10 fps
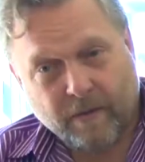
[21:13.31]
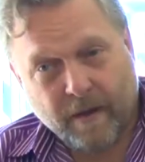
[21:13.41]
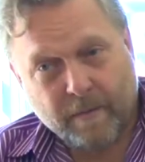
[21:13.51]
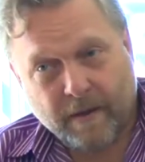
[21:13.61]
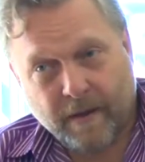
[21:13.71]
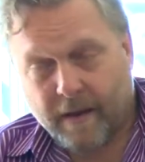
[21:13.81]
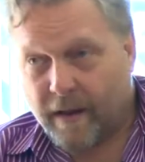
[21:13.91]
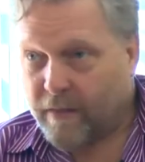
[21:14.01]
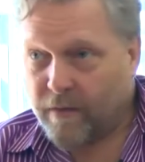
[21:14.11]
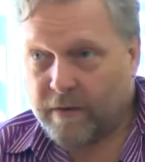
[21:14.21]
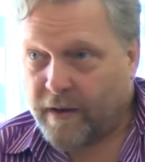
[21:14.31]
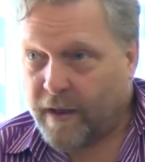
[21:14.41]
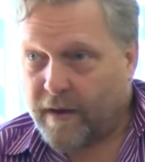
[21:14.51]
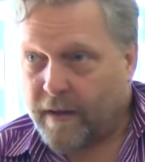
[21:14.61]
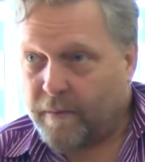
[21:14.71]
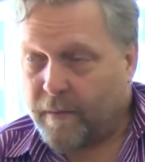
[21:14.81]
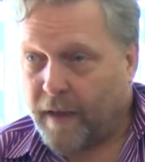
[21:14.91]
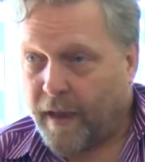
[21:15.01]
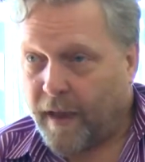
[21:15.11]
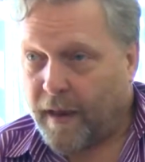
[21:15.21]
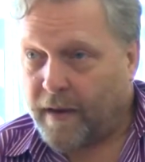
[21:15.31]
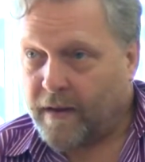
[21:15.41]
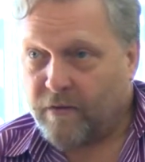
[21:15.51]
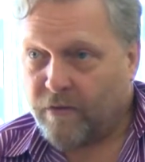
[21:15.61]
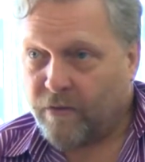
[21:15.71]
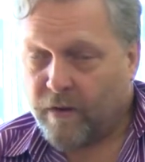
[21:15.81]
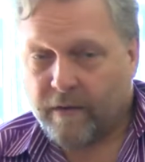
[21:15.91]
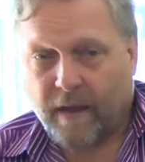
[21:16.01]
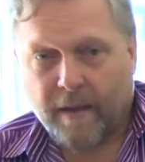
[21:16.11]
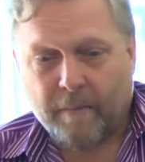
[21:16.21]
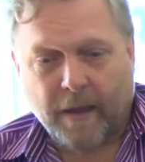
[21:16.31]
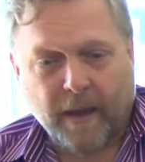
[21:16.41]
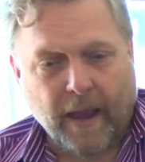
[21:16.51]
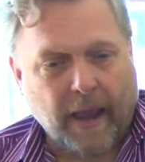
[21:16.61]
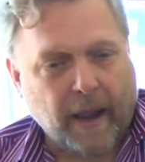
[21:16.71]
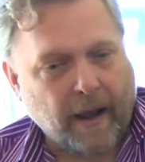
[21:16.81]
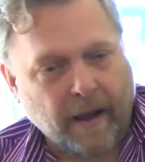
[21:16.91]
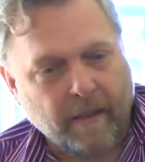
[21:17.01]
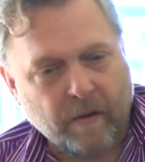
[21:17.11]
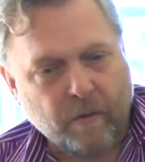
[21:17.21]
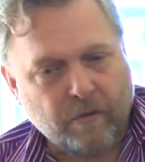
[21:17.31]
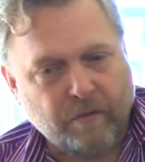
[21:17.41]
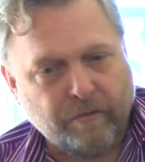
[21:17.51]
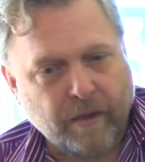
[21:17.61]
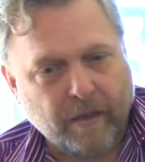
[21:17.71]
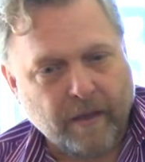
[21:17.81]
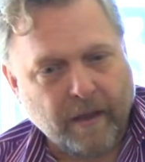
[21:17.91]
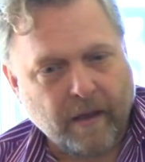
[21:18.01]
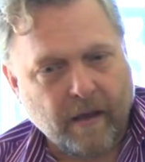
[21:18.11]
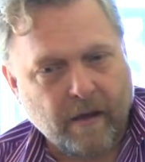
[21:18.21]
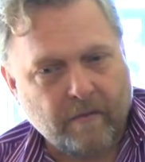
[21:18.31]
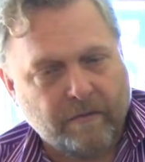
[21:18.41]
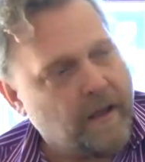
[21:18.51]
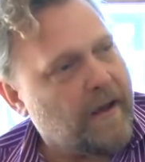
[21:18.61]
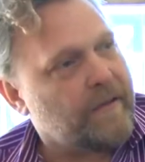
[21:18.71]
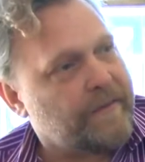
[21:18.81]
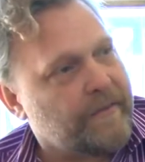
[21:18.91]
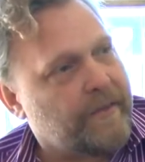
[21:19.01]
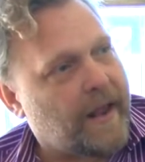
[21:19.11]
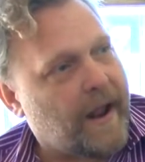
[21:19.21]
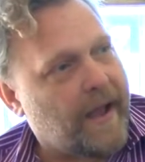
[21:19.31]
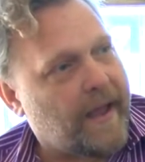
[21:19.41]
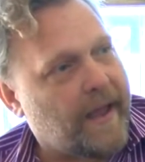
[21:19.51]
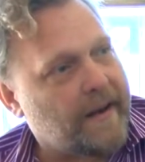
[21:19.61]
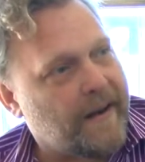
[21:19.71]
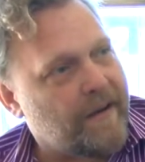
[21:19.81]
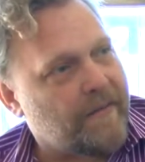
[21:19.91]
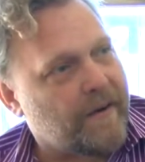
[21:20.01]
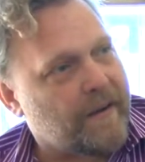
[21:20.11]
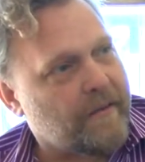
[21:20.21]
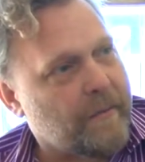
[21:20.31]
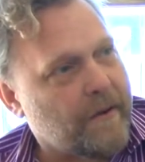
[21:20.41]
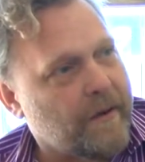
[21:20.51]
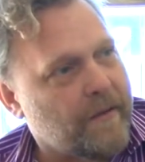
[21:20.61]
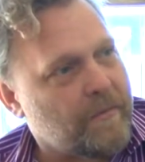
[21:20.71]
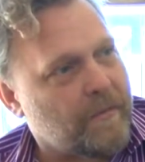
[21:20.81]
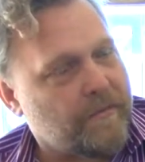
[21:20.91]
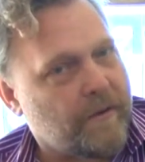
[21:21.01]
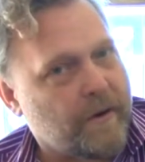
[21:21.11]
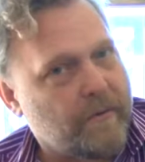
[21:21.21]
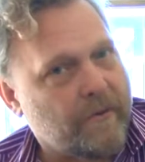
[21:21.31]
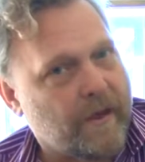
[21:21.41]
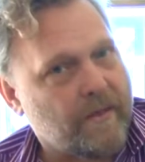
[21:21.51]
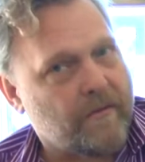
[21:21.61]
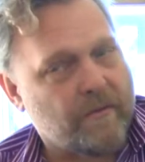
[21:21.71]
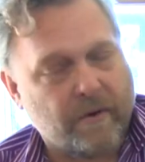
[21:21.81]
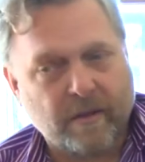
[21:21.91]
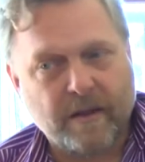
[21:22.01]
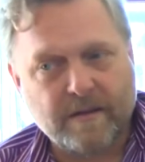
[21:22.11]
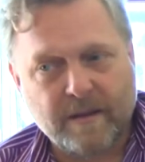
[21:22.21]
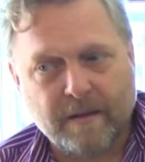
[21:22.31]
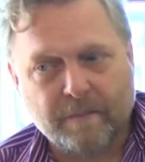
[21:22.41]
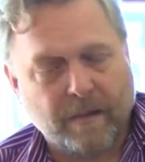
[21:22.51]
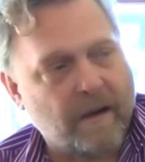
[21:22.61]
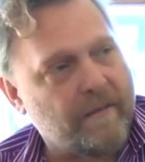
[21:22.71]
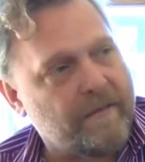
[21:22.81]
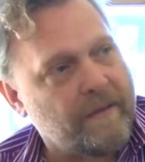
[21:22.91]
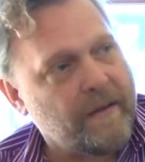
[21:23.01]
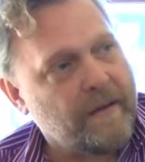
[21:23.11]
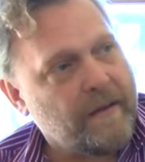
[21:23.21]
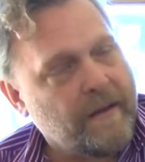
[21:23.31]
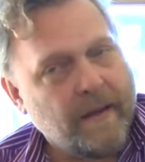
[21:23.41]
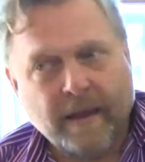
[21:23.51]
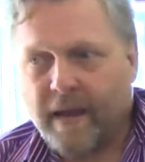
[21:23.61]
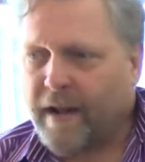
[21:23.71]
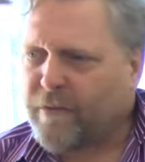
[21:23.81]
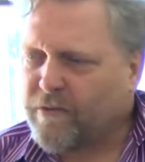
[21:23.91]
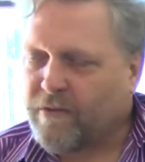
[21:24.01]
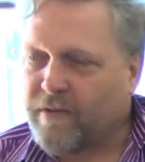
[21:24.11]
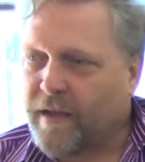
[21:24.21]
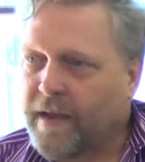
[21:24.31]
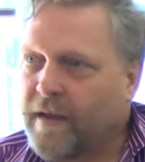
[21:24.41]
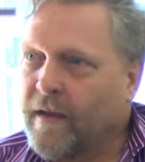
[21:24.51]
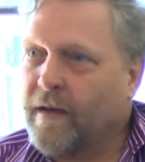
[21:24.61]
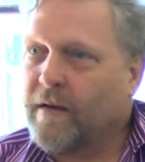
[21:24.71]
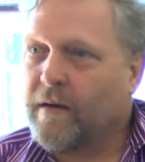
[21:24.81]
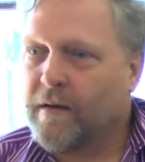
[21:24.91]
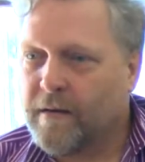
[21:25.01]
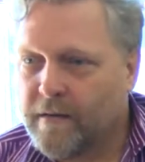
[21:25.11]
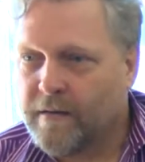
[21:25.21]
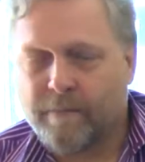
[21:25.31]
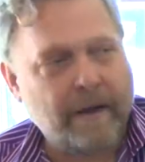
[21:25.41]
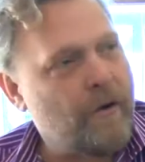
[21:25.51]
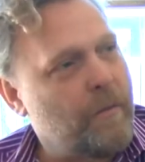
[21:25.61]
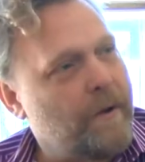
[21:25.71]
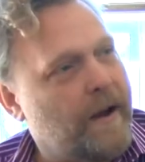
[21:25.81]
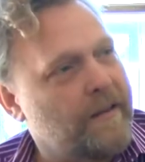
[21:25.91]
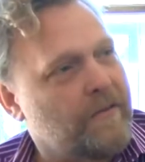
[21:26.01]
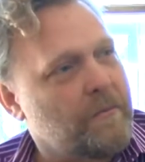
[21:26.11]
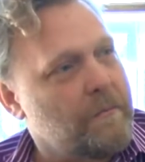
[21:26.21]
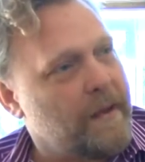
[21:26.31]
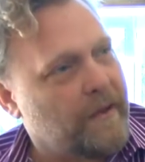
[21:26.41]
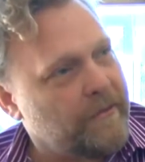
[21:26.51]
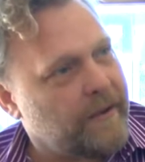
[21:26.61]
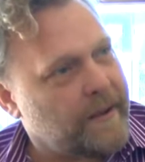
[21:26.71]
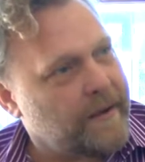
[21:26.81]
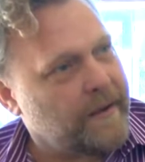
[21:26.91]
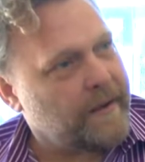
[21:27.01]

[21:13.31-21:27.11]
Lama, and I looked at him, and he just looked at me, and there was a feeling of love that I had never experienced before. It was like this really deep love. And I was just like, my whole body just melted,